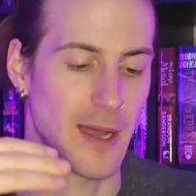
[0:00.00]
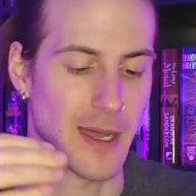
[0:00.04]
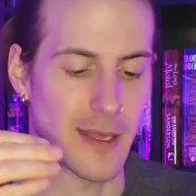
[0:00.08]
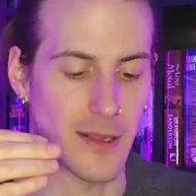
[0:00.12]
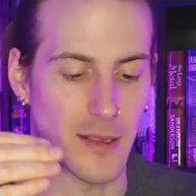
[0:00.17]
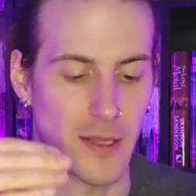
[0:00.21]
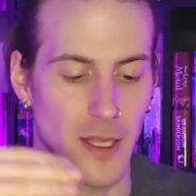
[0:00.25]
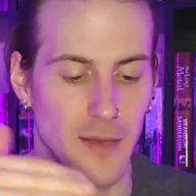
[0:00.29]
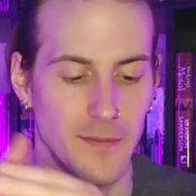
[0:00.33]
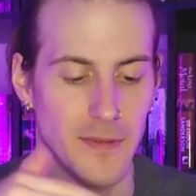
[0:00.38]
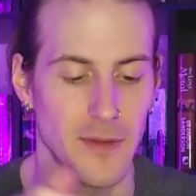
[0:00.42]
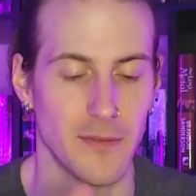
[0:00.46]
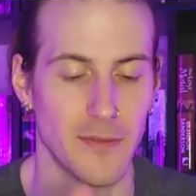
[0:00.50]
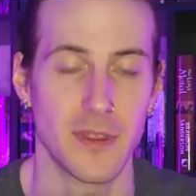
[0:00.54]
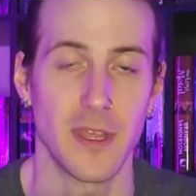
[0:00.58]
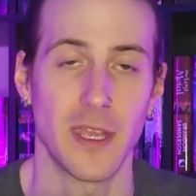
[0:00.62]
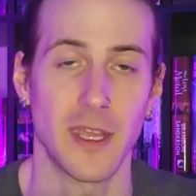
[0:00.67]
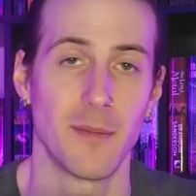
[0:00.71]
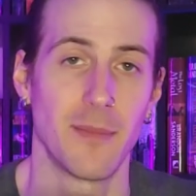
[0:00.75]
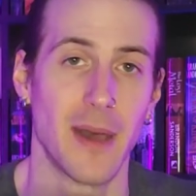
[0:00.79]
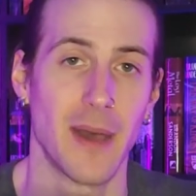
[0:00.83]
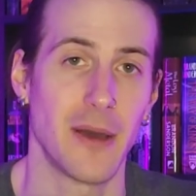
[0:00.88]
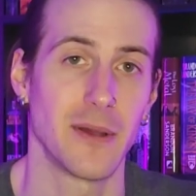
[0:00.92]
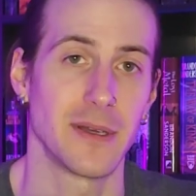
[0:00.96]
I loved everything
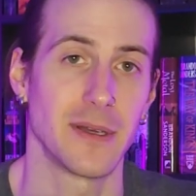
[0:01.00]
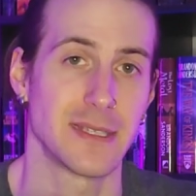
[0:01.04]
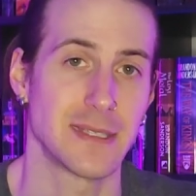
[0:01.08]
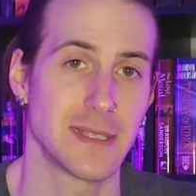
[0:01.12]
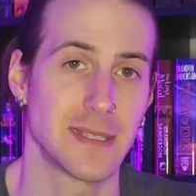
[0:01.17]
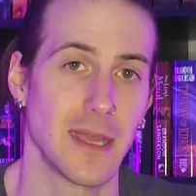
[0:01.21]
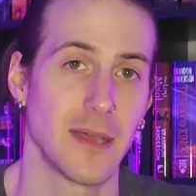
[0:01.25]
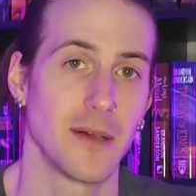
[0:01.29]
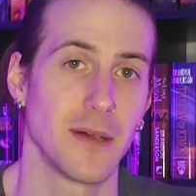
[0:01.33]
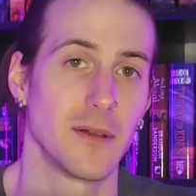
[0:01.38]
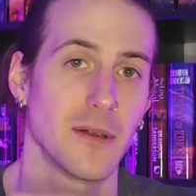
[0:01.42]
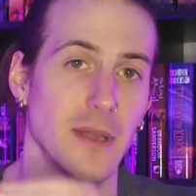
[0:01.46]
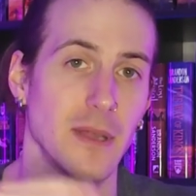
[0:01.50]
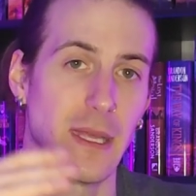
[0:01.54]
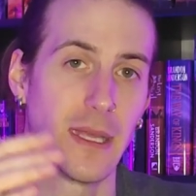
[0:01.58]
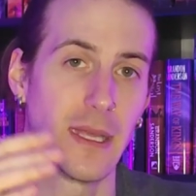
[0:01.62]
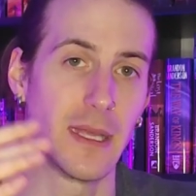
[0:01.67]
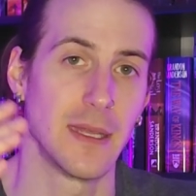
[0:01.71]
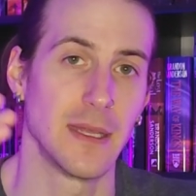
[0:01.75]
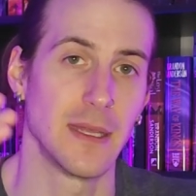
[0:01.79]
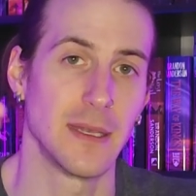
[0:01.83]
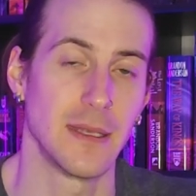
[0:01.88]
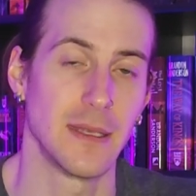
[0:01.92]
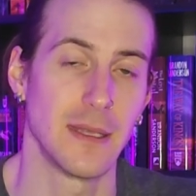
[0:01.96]
about Assail
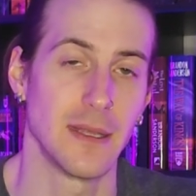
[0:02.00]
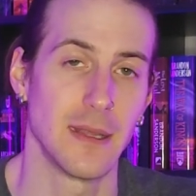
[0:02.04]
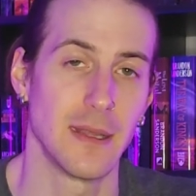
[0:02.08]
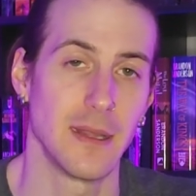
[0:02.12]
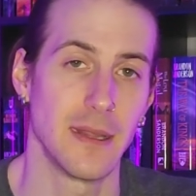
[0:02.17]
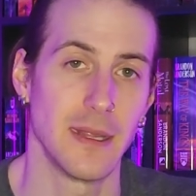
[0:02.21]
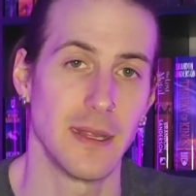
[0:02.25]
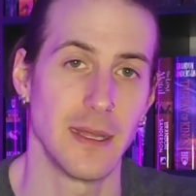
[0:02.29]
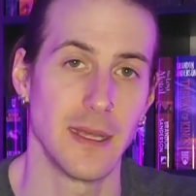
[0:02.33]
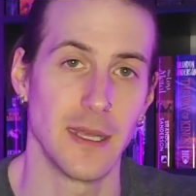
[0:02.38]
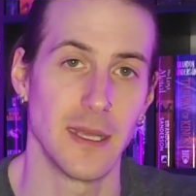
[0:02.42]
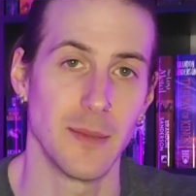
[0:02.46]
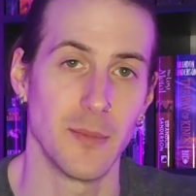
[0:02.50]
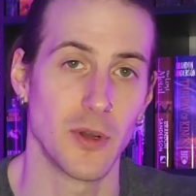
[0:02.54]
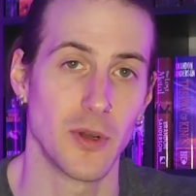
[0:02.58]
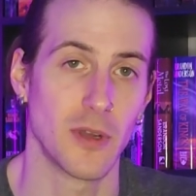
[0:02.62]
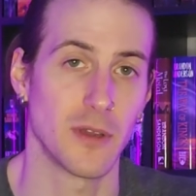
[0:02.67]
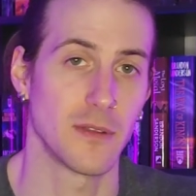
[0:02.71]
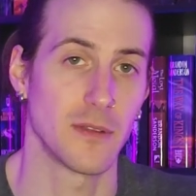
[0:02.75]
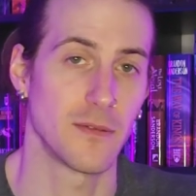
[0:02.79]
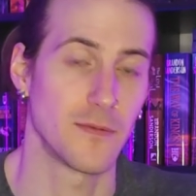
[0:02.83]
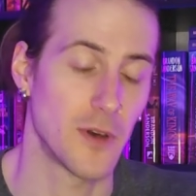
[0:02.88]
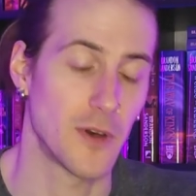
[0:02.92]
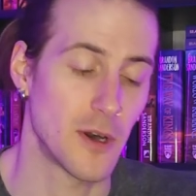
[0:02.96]
in the Book
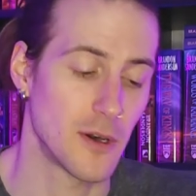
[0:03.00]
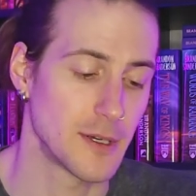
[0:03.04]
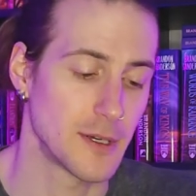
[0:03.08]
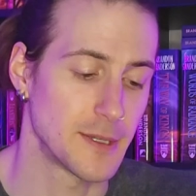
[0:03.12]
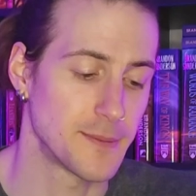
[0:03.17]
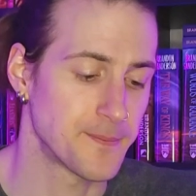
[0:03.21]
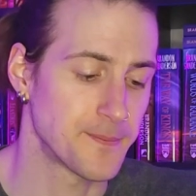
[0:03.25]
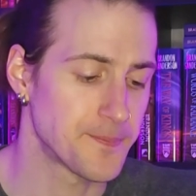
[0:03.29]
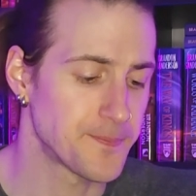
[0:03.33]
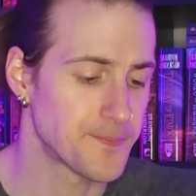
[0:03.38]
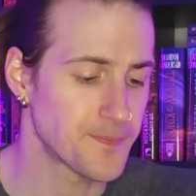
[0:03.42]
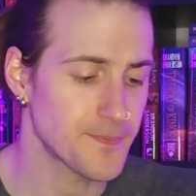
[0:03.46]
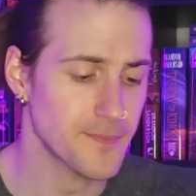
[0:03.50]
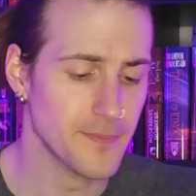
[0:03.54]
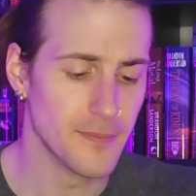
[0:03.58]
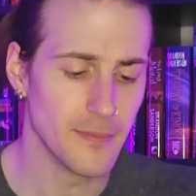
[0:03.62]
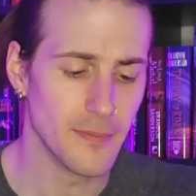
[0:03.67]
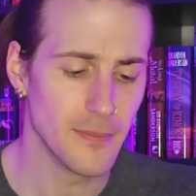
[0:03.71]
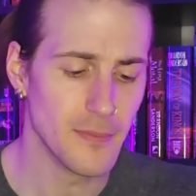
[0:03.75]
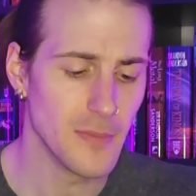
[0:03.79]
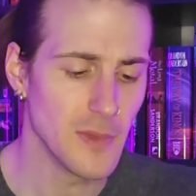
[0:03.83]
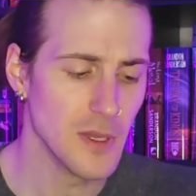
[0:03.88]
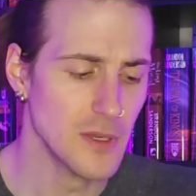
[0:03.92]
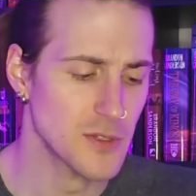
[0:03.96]
of the Fallen.
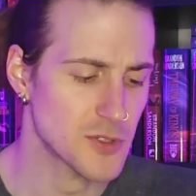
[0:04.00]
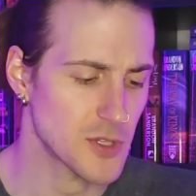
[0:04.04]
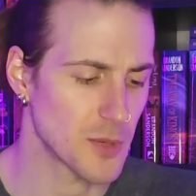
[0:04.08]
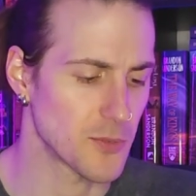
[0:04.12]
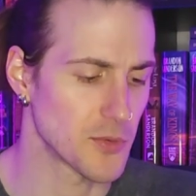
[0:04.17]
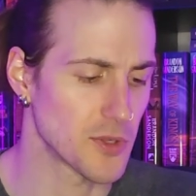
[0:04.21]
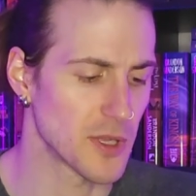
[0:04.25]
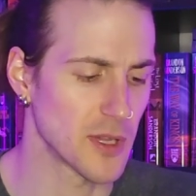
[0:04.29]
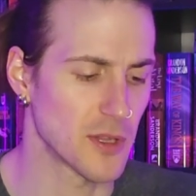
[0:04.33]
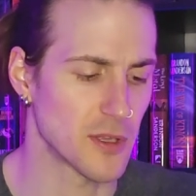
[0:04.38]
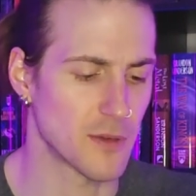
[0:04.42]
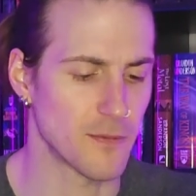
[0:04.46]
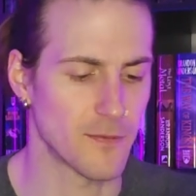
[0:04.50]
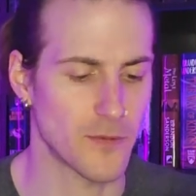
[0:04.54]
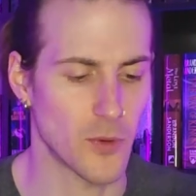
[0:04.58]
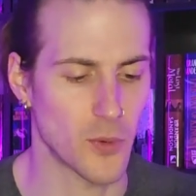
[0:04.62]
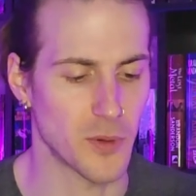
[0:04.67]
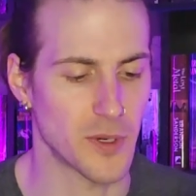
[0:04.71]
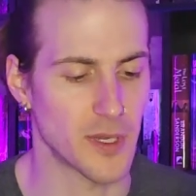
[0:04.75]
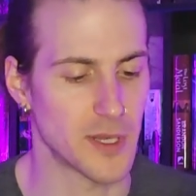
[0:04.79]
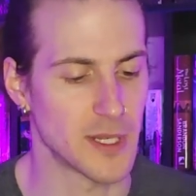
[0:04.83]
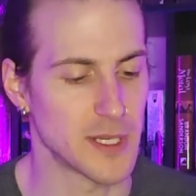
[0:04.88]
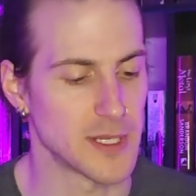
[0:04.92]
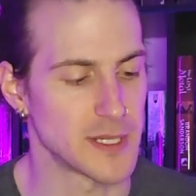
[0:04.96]
So I'm really looking
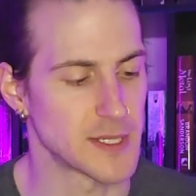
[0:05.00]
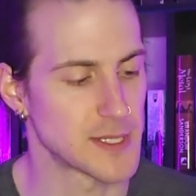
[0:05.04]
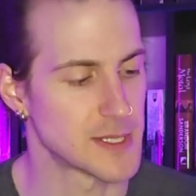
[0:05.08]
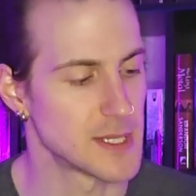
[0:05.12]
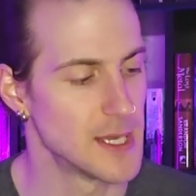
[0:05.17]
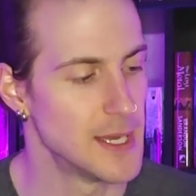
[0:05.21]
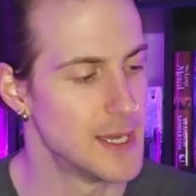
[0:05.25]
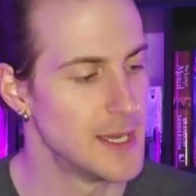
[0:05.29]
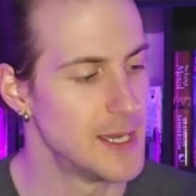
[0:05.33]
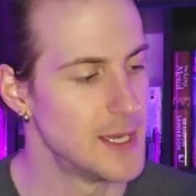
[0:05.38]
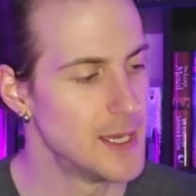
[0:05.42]
forward to this.